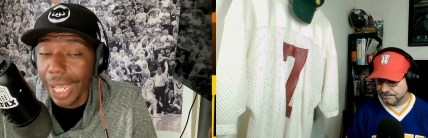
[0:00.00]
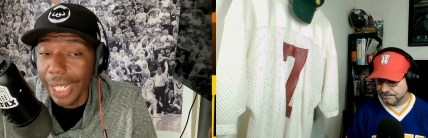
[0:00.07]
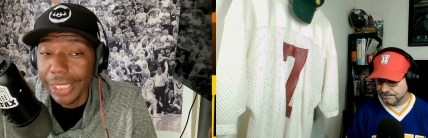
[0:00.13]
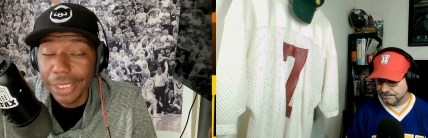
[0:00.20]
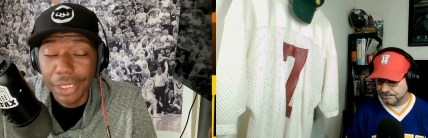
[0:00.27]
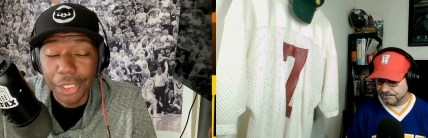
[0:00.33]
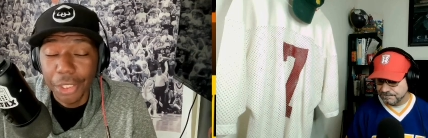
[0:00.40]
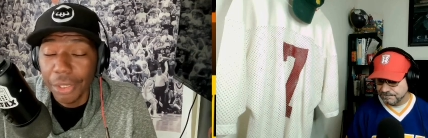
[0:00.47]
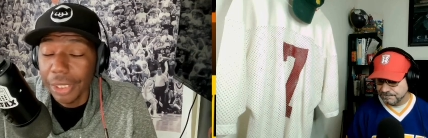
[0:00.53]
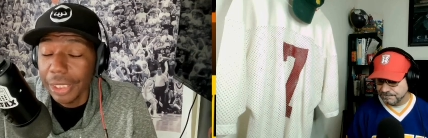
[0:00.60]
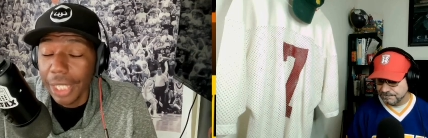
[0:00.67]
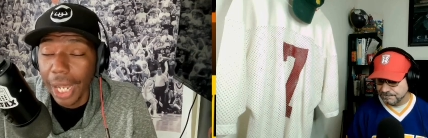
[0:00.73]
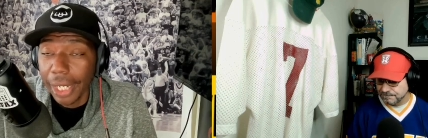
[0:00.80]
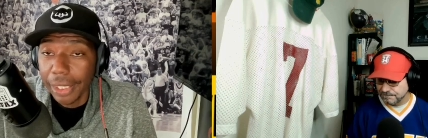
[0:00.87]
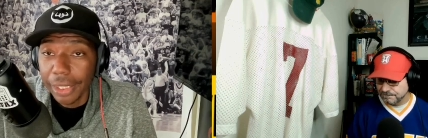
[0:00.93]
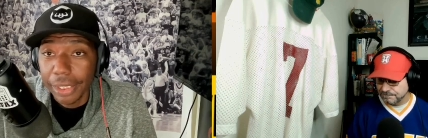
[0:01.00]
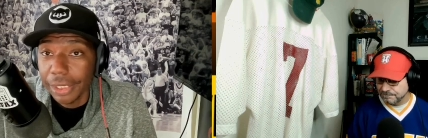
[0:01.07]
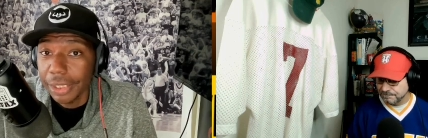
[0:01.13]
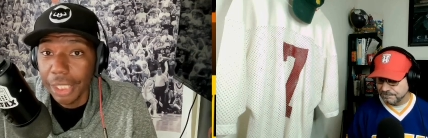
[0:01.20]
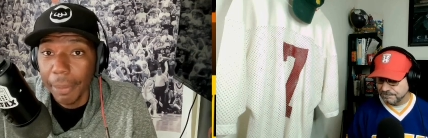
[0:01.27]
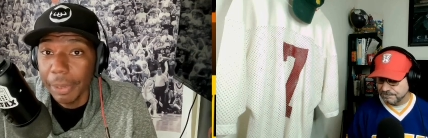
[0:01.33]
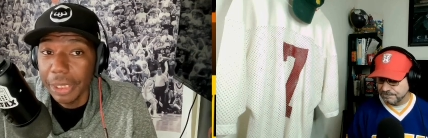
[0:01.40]
Speaker 1: it's not, it's literally not
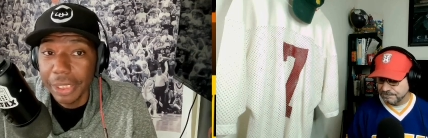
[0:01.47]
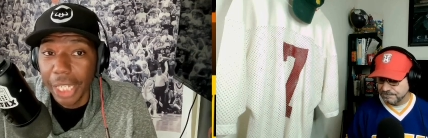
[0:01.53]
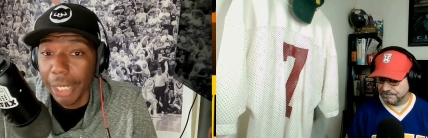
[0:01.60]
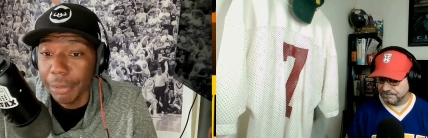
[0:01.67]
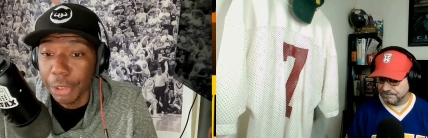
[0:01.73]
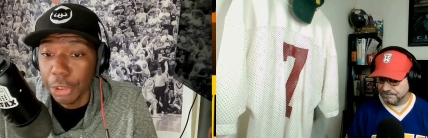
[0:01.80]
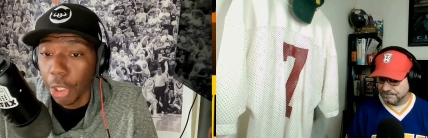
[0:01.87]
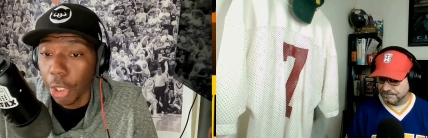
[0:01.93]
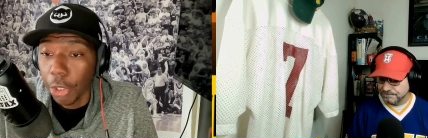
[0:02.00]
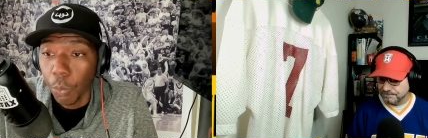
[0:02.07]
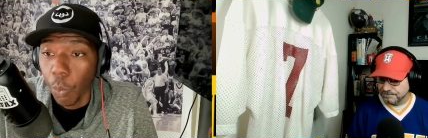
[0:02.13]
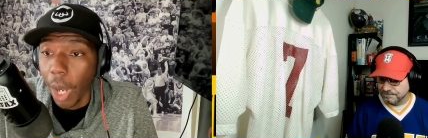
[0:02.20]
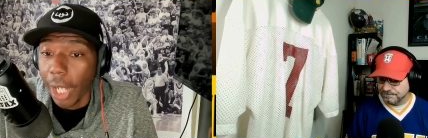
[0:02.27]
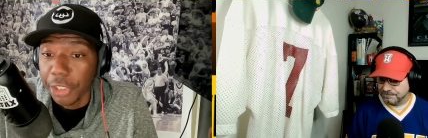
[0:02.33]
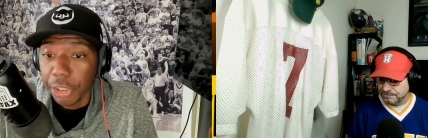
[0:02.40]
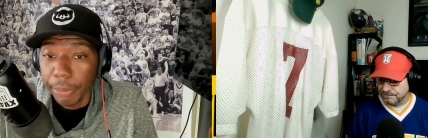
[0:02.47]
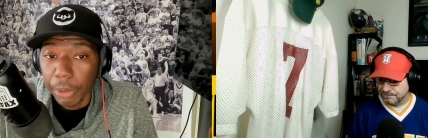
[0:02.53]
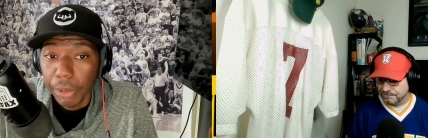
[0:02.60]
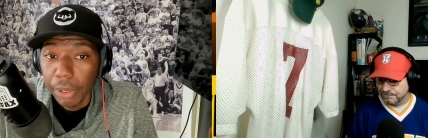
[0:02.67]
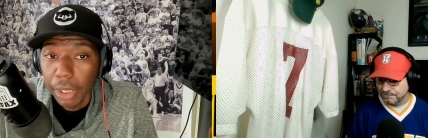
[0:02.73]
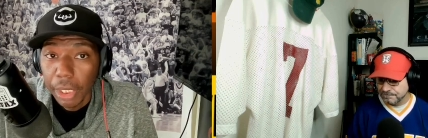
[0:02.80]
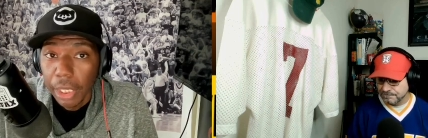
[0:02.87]
good because some of these games just aren't
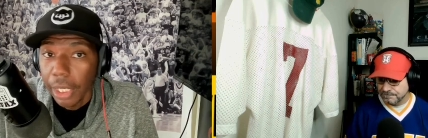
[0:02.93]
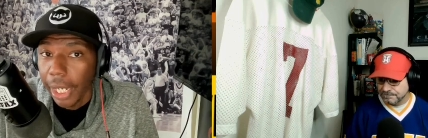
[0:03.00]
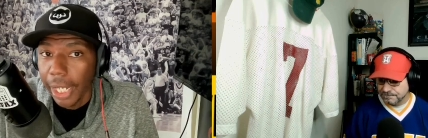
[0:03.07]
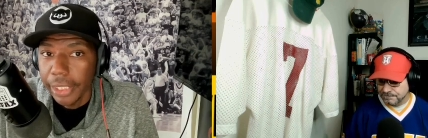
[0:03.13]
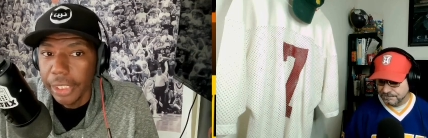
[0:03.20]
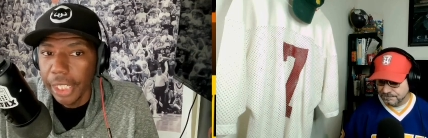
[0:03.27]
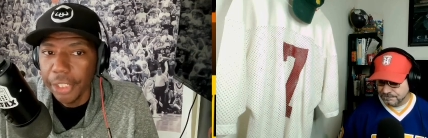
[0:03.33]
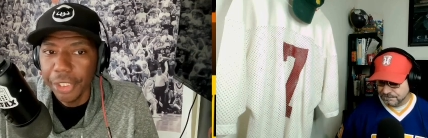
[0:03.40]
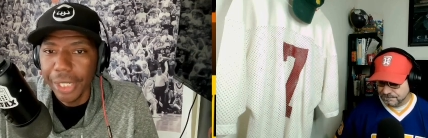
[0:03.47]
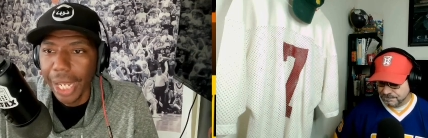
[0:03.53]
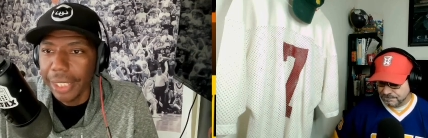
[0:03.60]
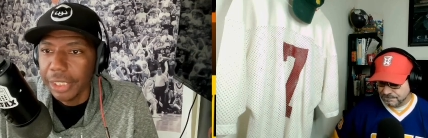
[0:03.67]
watchable. And then